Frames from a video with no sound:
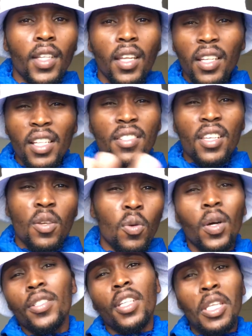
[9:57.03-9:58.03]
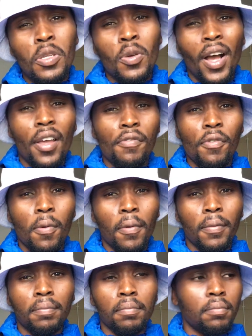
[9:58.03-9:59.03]
let's say you want a new iPhone
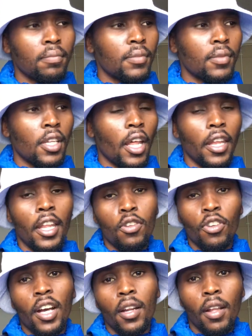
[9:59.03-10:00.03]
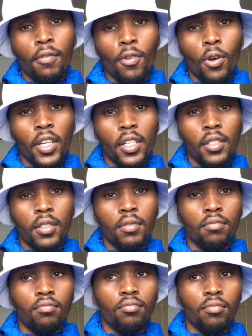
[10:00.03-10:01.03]
and then you can't afford it.
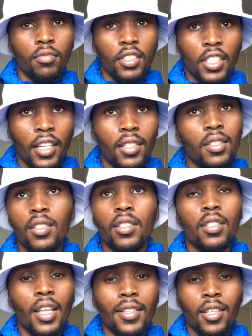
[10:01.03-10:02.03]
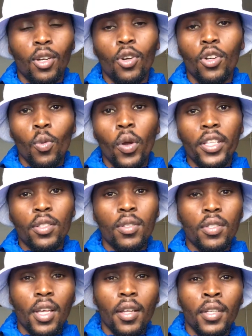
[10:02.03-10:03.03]
that's a good way to
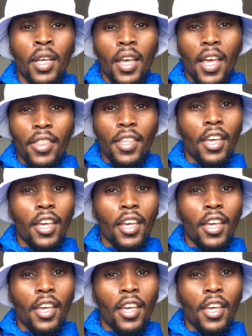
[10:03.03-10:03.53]
start. At the